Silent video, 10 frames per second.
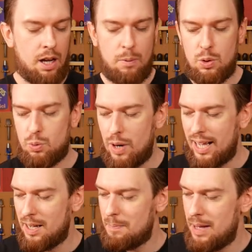I would
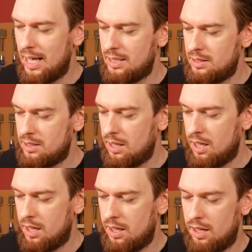recommend
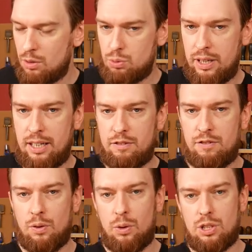uh, a
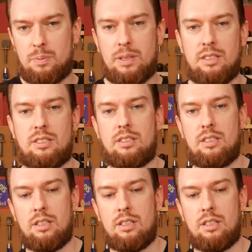reinforcement